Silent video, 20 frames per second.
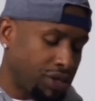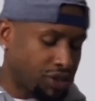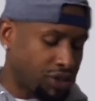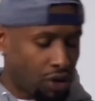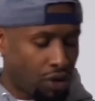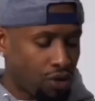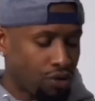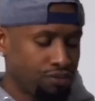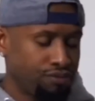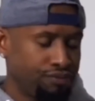
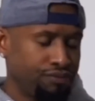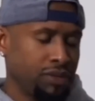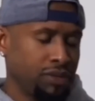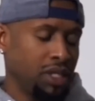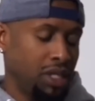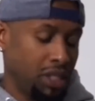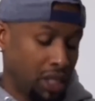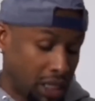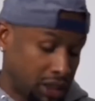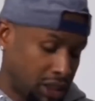so
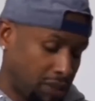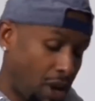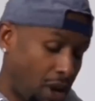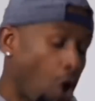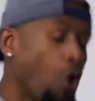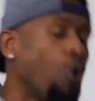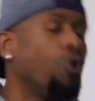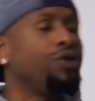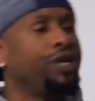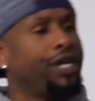guess I'm
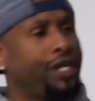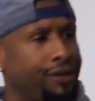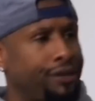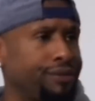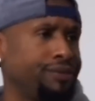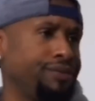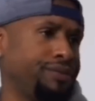holding it.